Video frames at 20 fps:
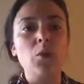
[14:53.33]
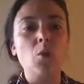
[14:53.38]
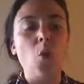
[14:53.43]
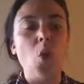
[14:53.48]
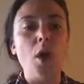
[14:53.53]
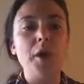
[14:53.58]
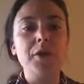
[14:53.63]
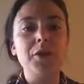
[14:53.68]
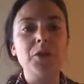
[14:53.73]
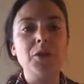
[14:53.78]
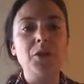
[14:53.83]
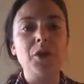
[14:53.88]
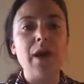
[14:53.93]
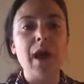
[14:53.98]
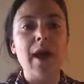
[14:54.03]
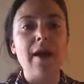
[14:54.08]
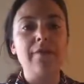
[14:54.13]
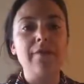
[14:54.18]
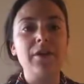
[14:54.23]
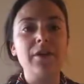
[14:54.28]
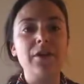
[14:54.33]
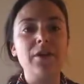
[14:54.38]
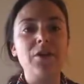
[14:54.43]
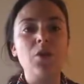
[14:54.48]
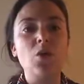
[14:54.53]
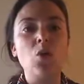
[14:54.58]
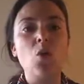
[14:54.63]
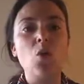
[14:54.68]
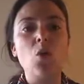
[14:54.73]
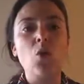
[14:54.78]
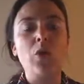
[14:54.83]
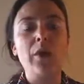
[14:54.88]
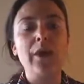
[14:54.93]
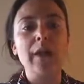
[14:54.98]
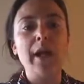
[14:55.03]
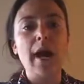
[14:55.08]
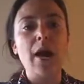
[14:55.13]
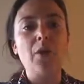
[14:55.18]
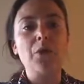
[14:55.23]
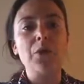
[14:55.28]
want to have in the school, and
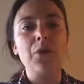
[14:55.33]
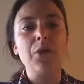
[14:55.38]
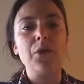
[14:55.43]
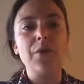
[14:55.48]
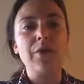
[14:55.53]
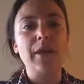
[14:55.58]
how you're